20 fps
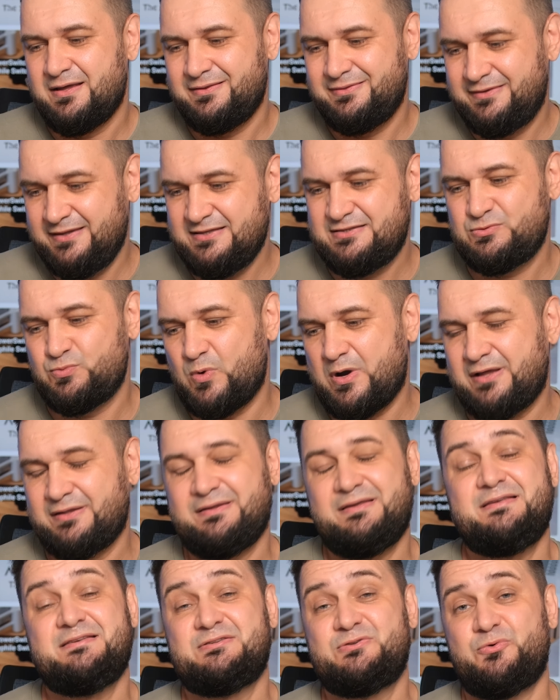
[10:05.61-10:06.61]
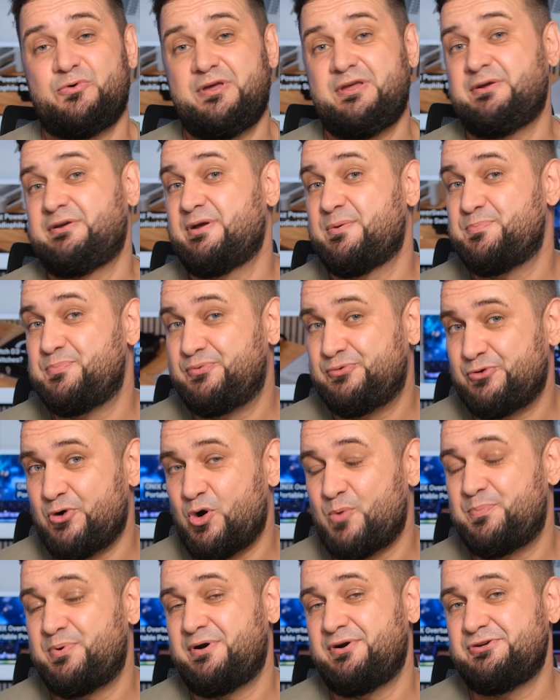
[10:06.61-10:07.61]
This one is doing
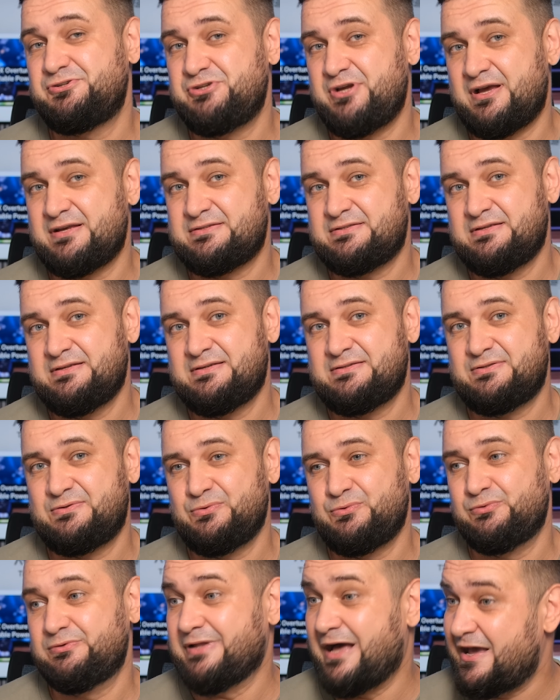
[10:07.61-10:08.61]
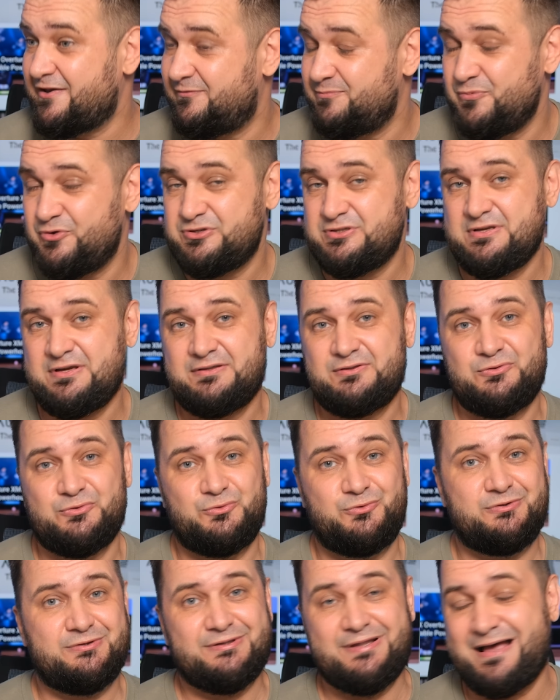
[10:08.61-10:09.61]
proper justice to live music,
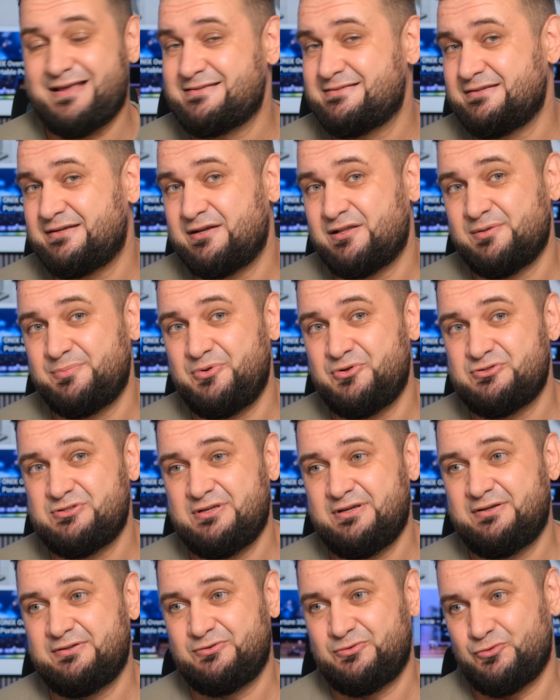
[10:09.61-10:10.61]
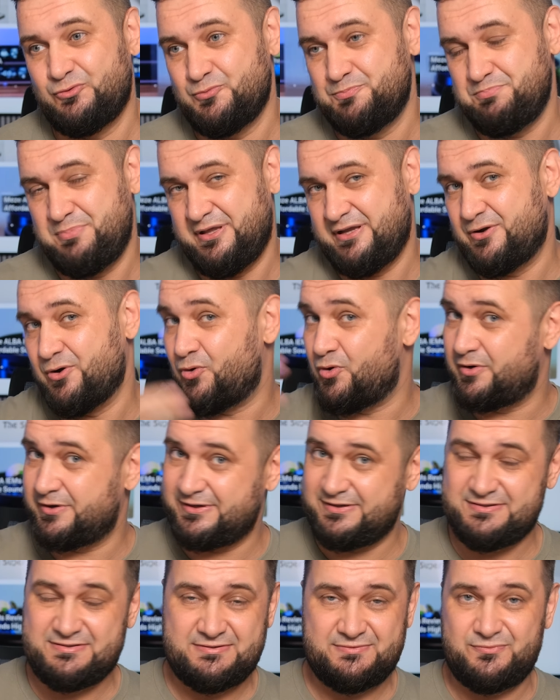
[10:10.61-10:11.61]
to classical music, to big
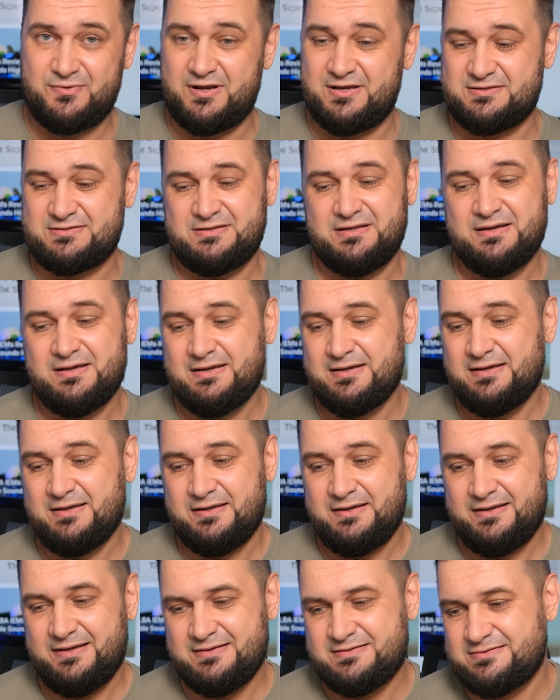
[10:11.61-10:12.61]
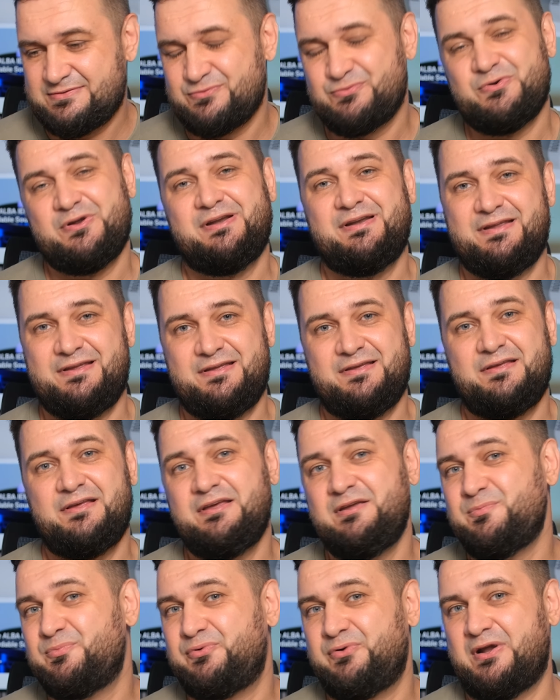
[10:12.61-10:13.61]
orchestras. It's really
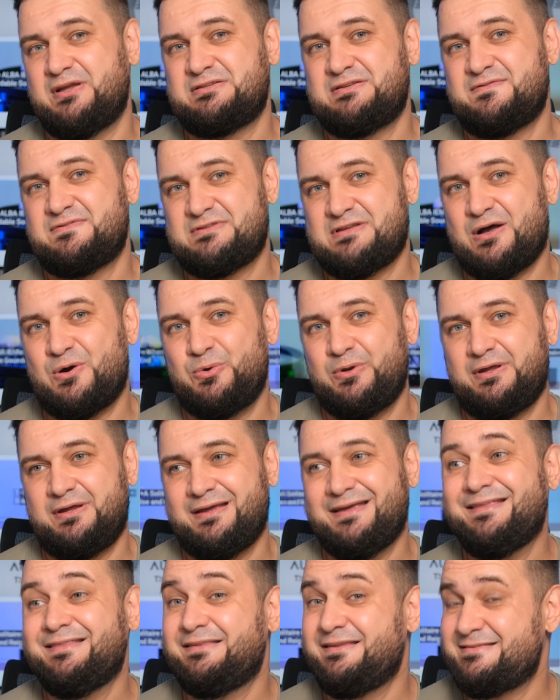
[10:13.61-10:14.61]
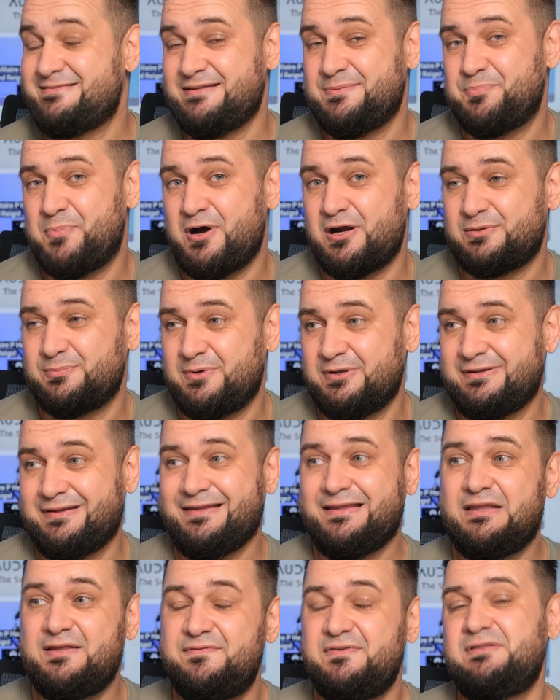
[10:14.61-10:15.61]
impressive sounding in this department,
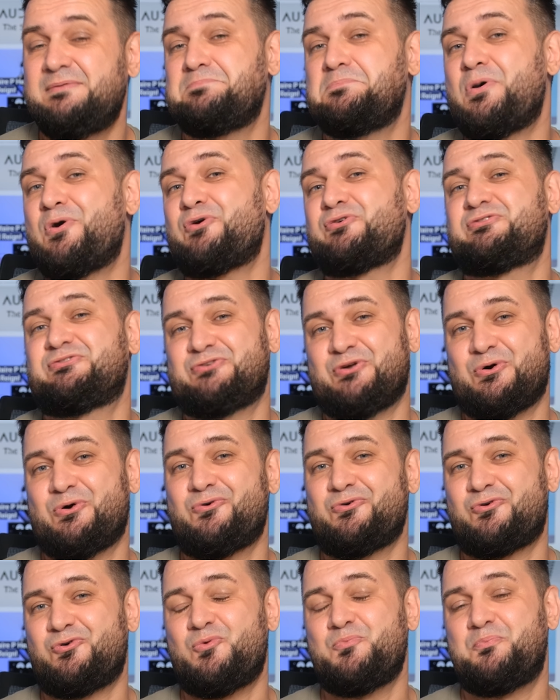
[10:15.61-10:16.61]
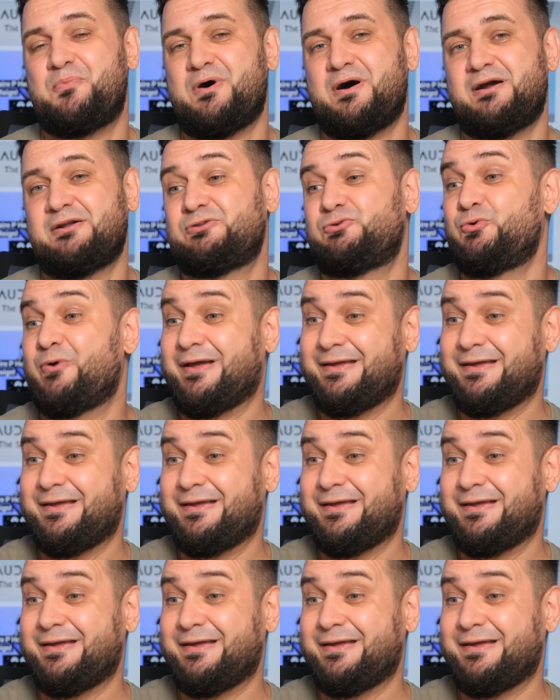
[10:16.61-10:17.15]
even more so compared to,